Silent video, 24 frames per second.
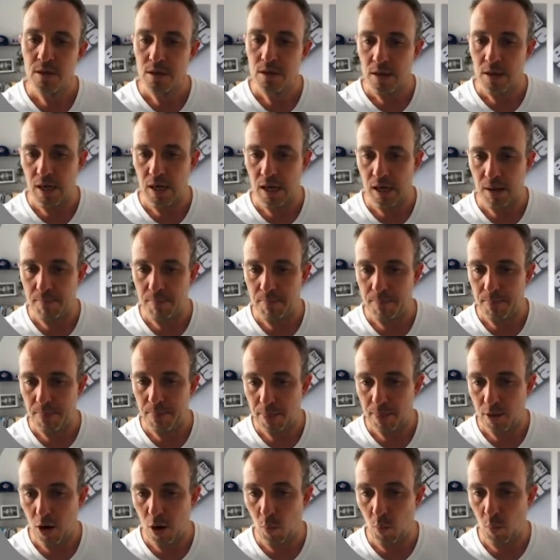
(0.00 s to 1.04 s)
I
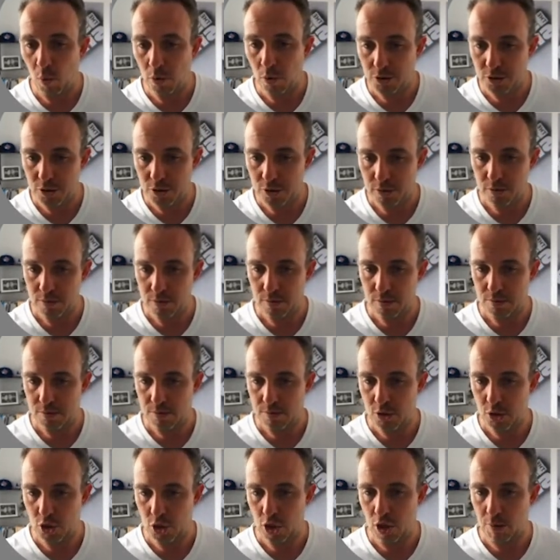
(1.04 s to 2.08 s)
want it
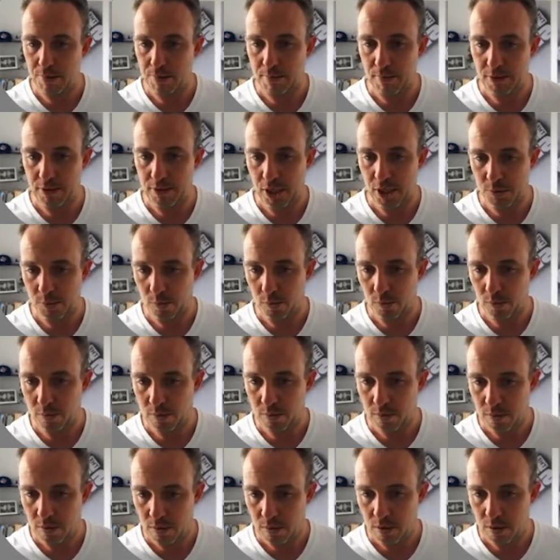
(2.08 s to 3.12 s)
to show up in my dashboard.
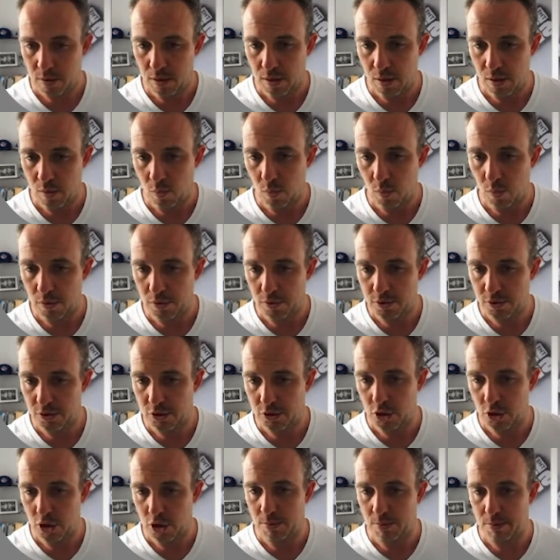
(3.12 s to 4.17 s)
I want it to
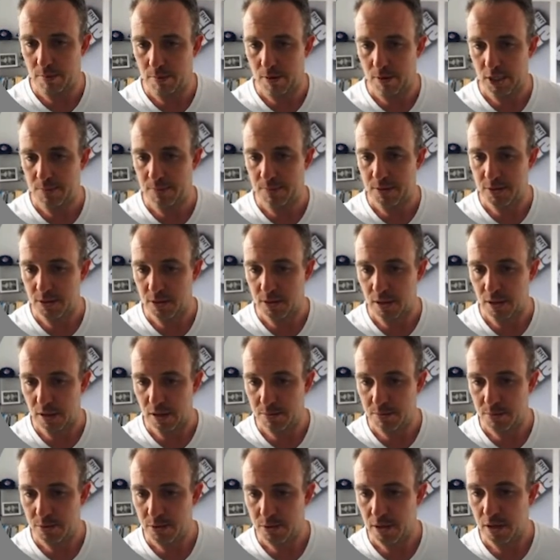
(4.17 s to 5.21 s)
show up in my expense
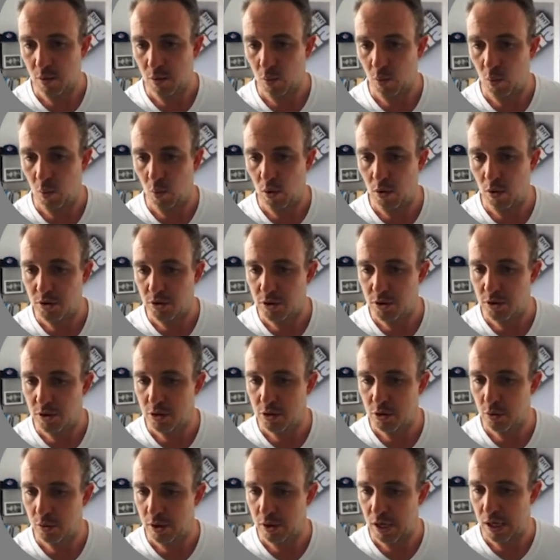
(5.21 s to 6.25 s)
claims, and I want it
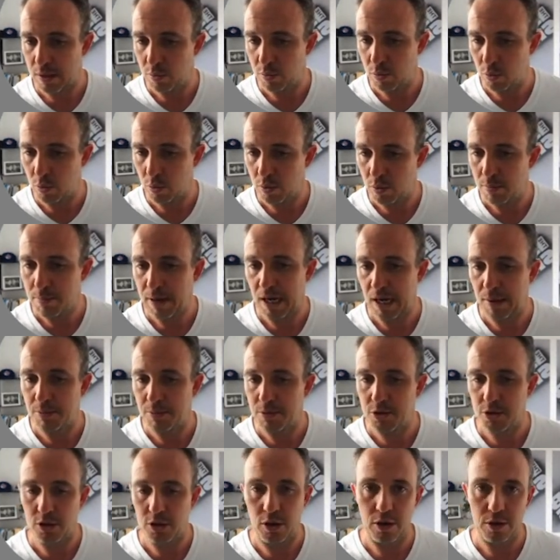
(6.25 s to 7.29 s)
to enable
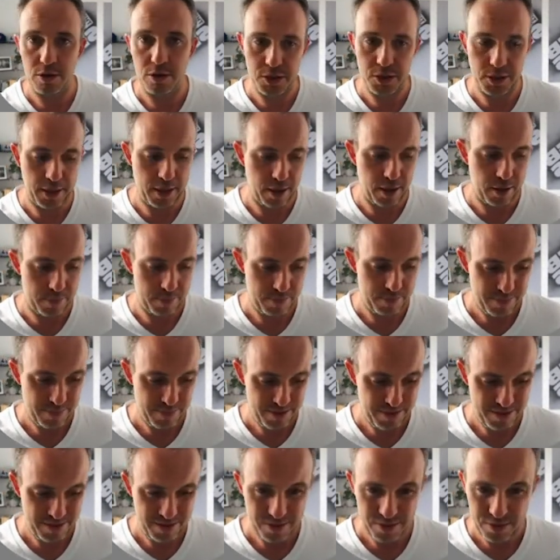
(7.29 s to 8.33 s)
payments to go to this account.
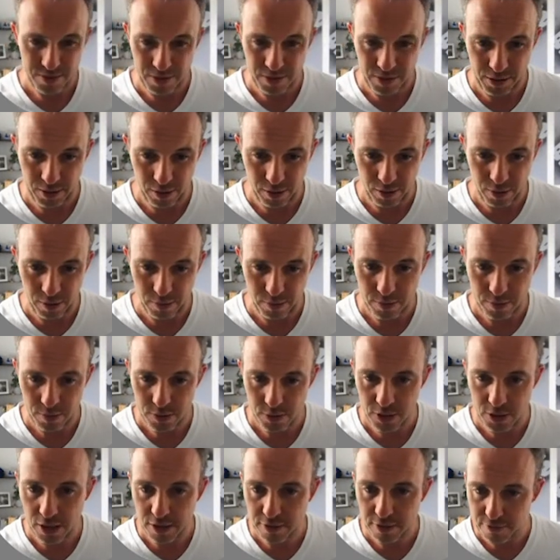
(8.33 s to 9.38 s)
So then go
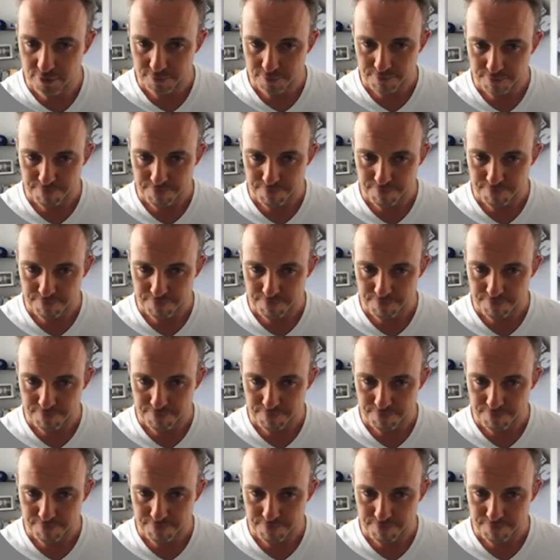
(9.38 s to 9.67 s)
save.